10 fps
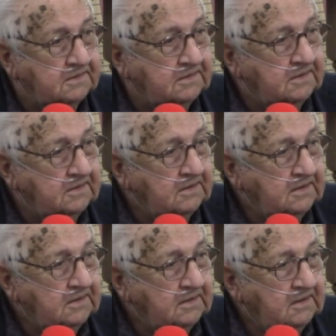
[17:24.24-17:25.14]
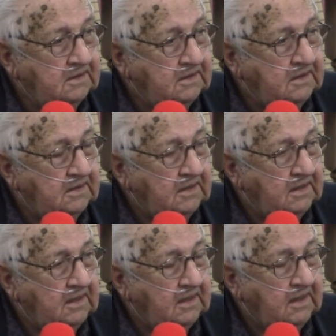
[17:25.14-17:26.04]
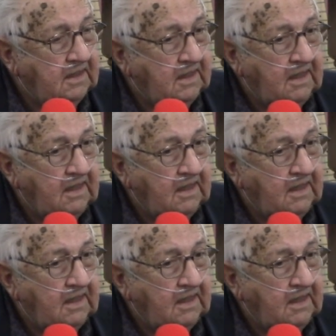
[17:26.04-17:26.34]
Nobody speaks.